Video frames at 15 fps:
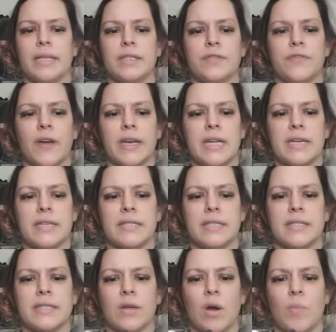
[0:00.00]
It's funny because
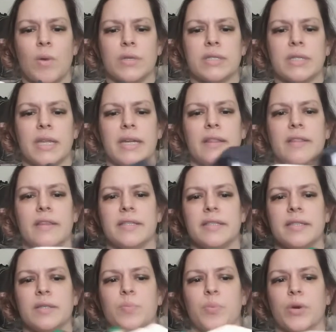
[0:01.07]
it's almost like this
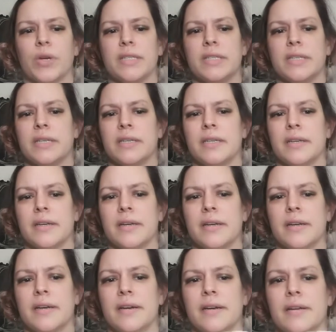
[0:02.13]
is printed
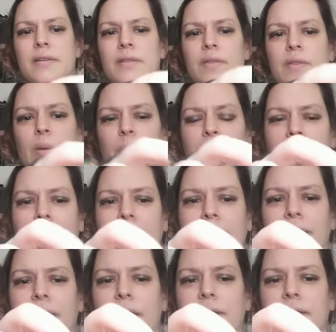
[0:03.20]
the black
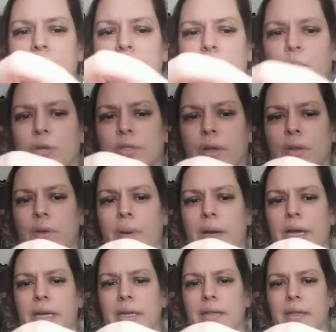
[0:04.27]
and then it doesn't print all the
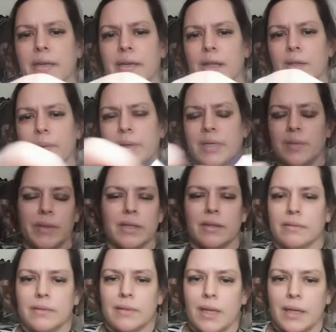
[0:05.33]
way like color wise
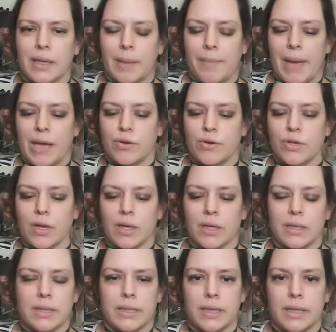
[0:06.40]
but not like it matters you're not
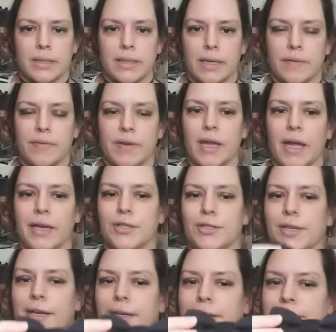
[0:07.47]
going to see that side of it i
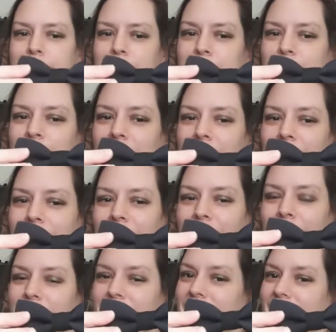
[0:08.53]
just got it because it was batman
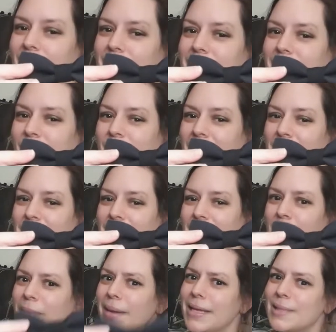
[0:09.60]
and my dad always loved batman it
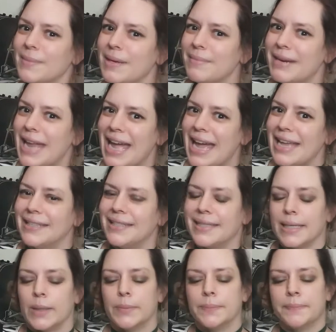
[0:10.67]
reminds me of my dad
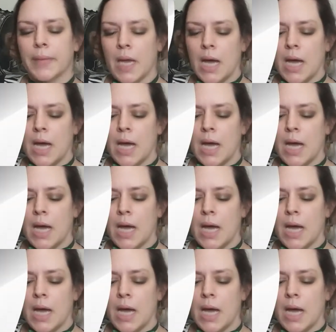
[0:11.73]
so